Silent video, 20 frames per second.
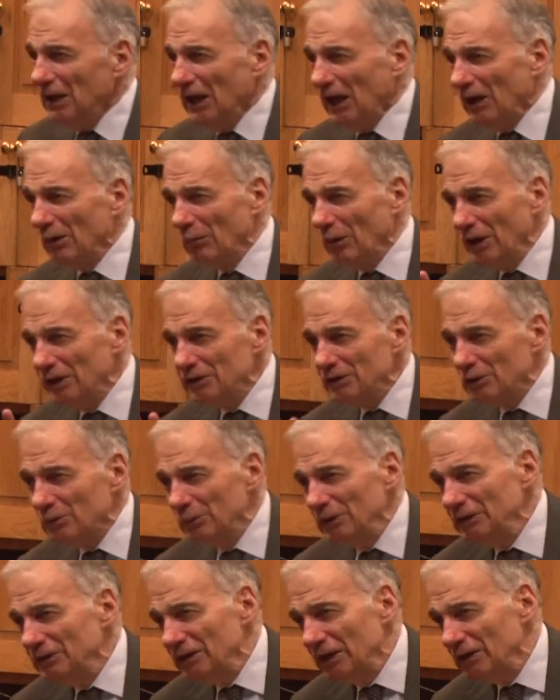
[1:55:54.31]
I want you to
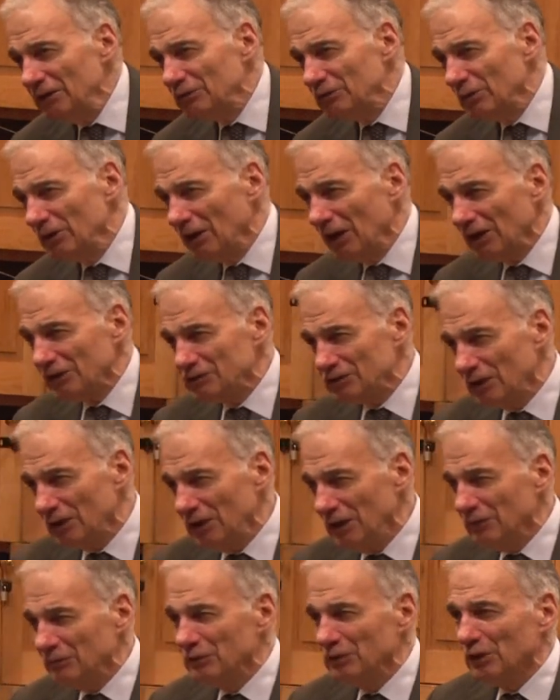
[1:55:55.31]
read that introduction
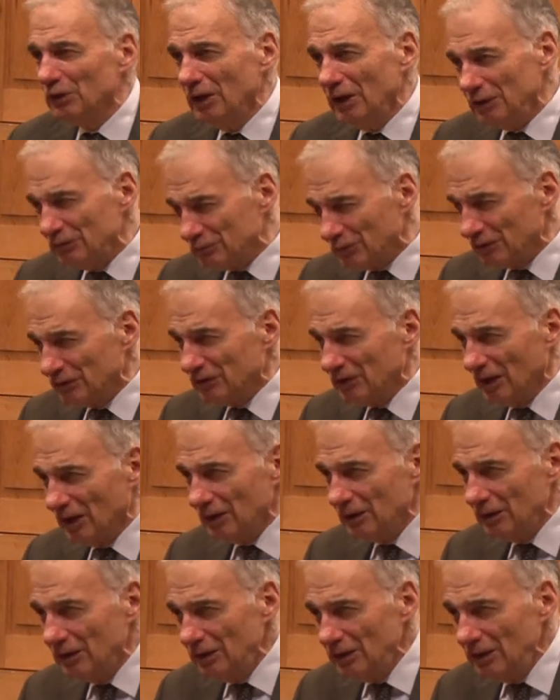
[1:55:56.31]
if you're
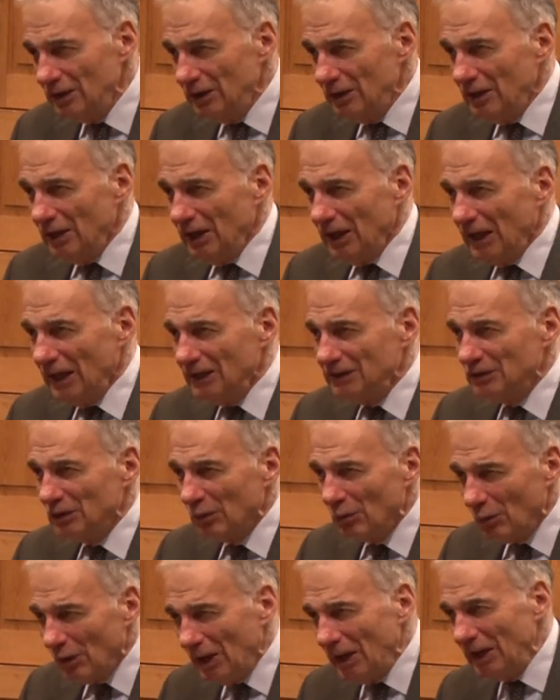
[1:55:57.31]
interested in the
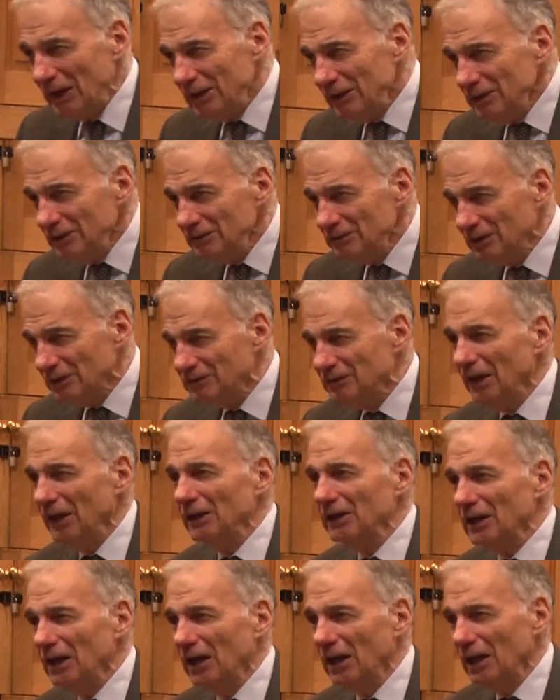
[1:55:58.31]
way to
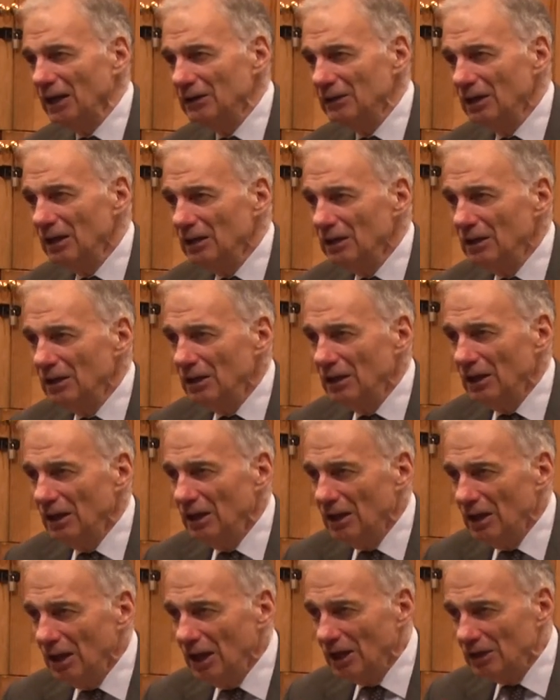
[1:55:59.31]
take on
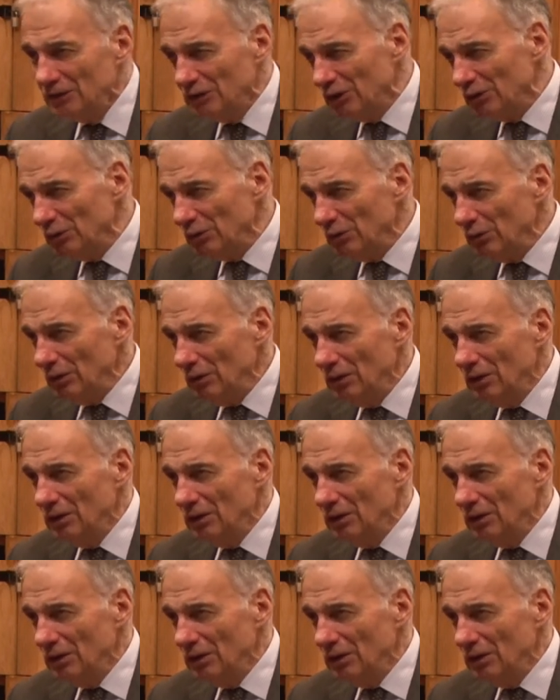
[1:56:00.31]
a new